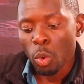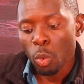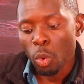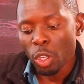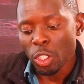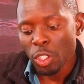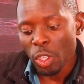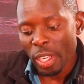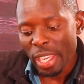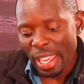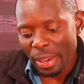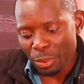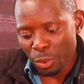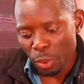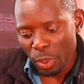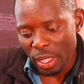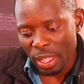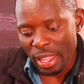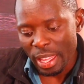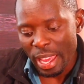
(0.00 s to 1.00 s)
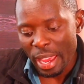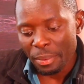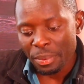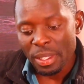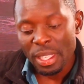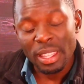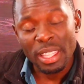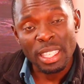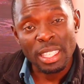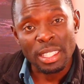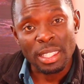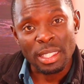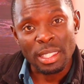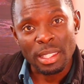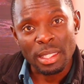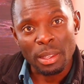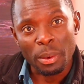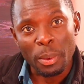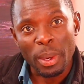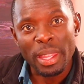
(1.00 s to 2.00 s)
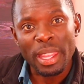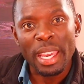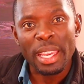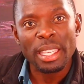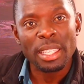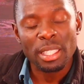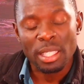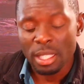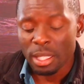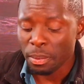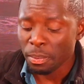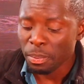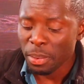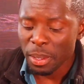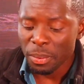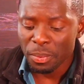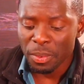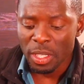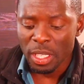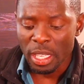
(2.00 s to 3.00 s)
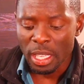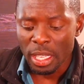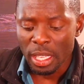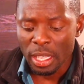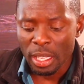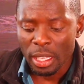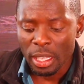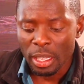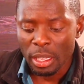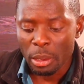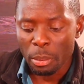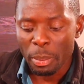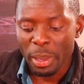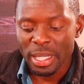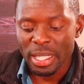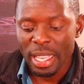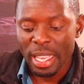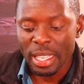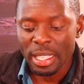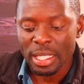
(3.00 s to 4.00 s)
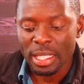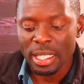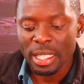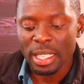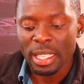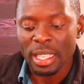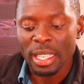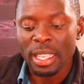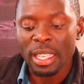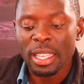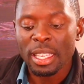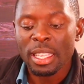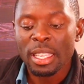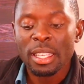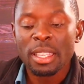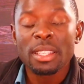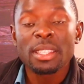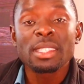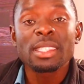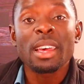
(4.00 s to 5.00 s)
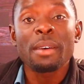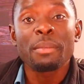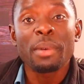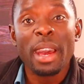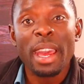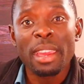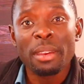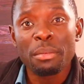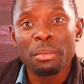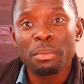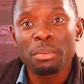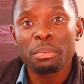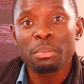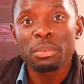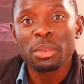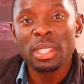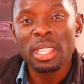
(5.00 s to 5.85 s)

What you're left with after this, whether it's 50%, survive,